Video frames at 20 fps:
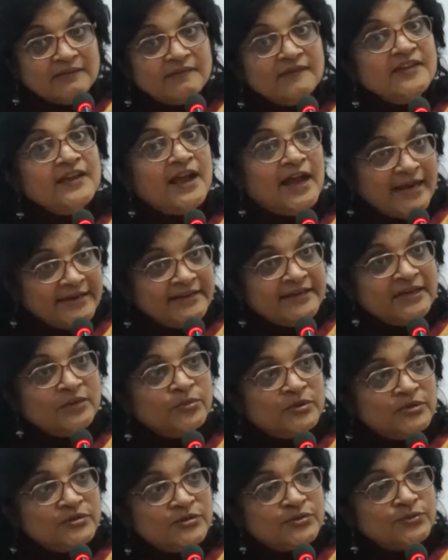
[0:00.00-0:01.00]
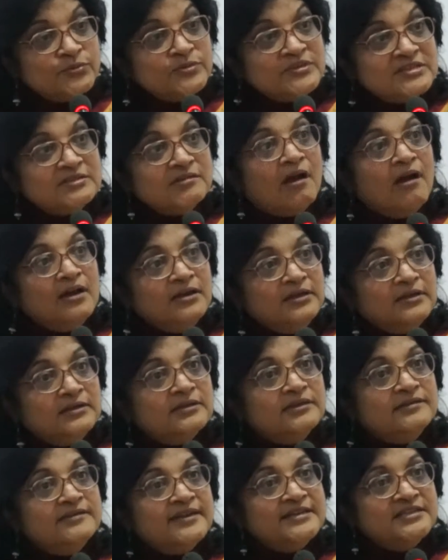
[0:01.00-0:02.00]
And the idea was
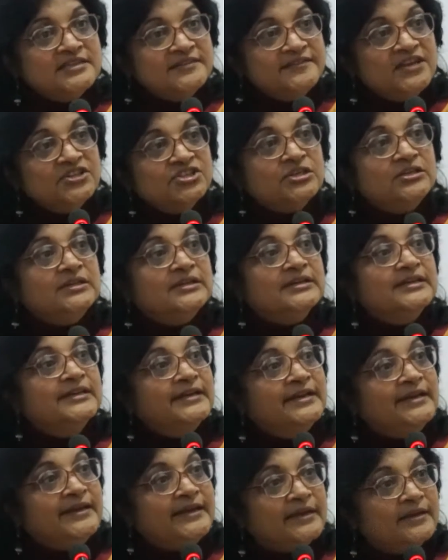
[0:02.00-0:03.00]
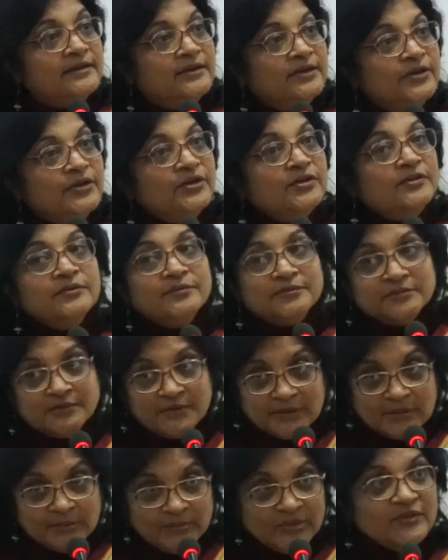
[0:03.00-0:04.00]
to start the reservation early,
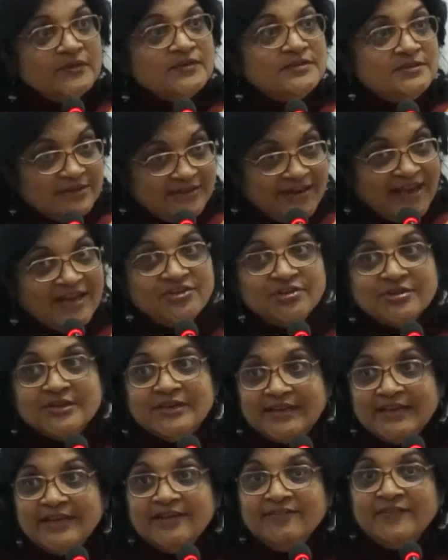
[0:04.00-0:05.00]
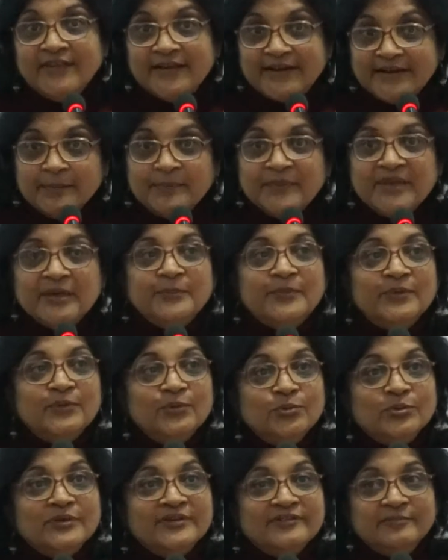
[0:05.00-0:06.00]
because naturally, if there
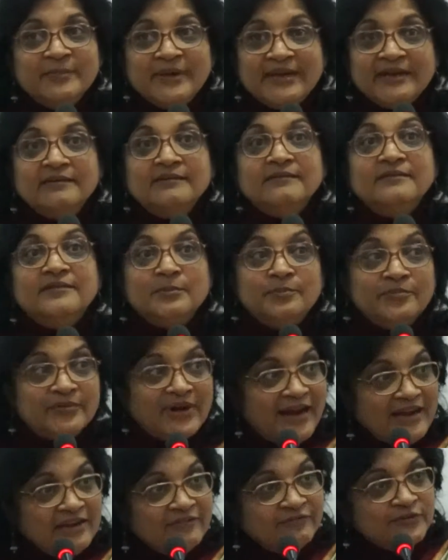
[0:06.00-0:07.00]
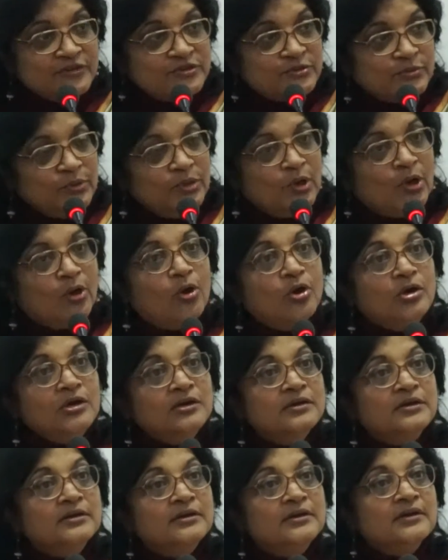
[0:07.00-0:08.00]
are people who have been deprived for
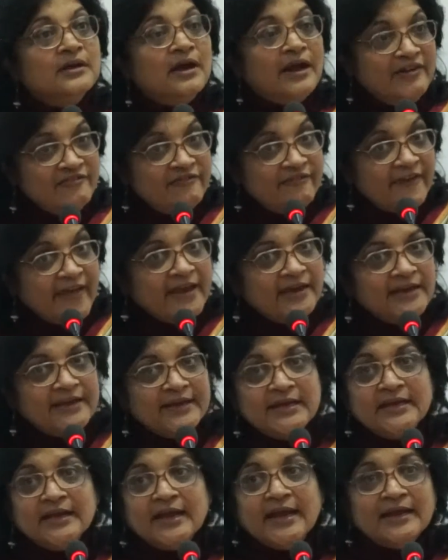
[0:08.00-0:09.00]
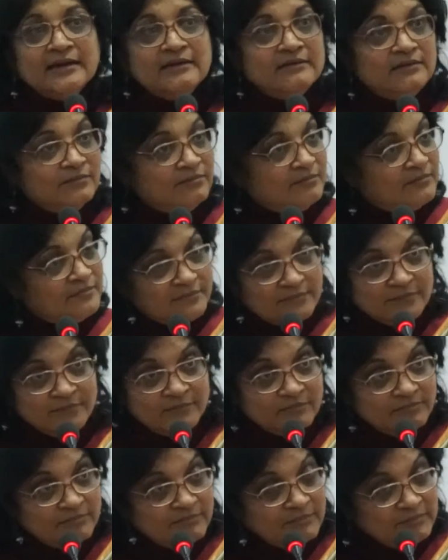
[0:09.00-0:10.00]
so long, unfairly,
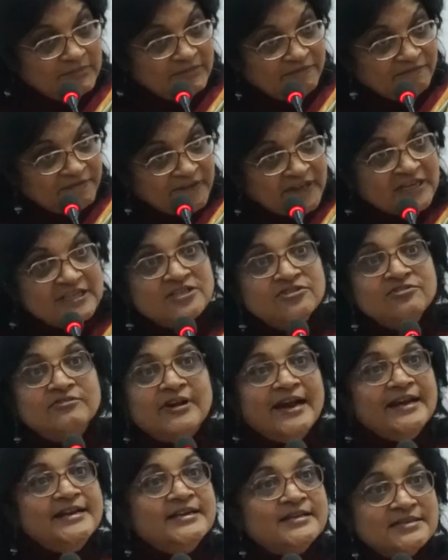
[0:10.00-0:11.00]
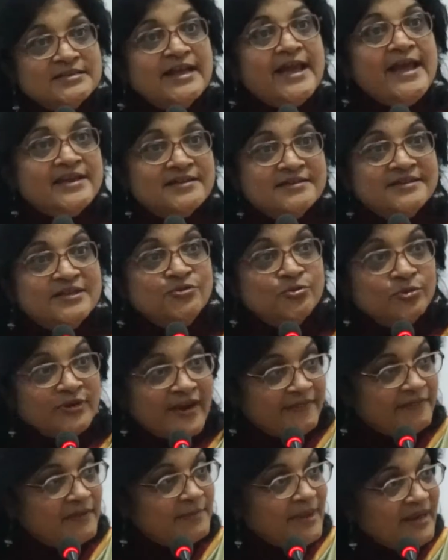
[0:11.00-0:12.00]
and the first right is
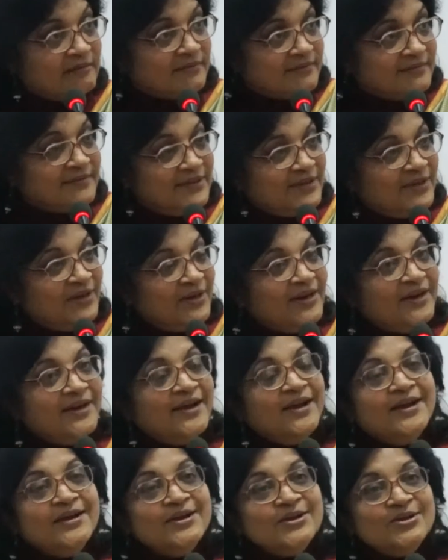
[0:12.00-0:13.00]
there that you get them in.